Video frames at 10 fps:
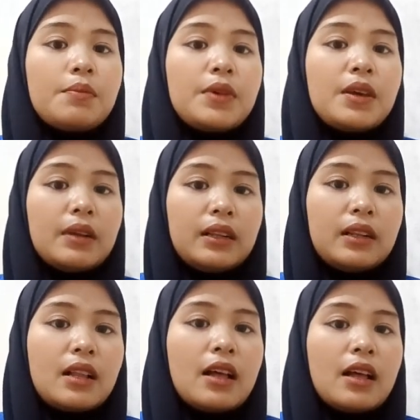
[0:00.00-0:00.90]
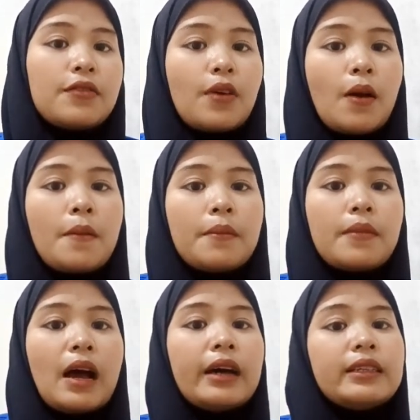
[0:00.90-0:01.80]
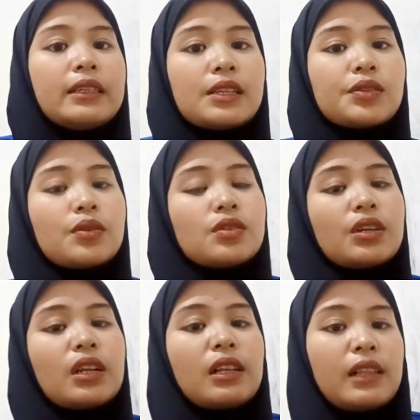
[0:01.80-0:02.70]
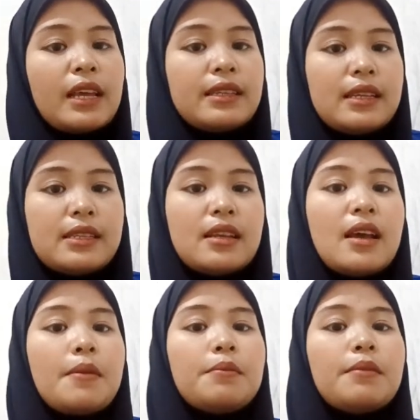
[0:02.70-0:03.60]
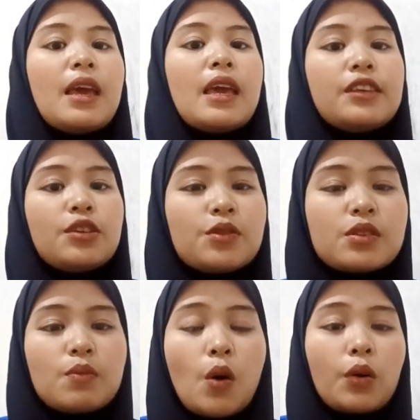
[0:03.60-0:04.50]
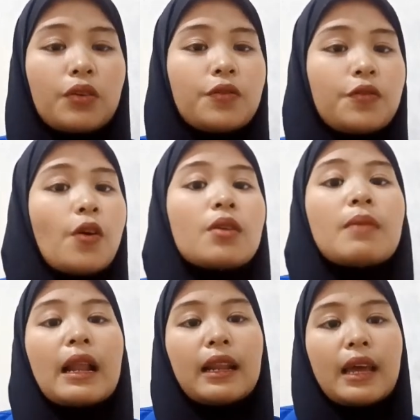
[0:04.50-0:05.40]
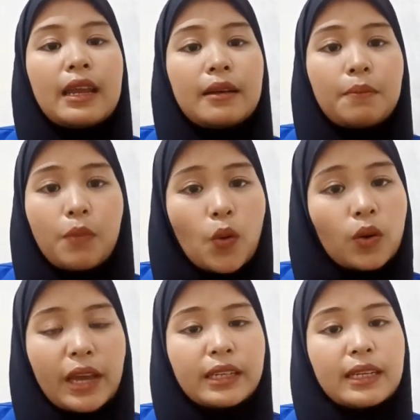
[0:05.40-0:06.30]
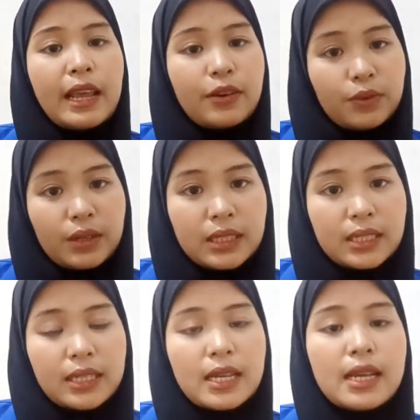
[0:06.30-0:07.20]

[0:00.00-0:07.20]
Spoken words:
People from higher social classes may use more formal and polite language.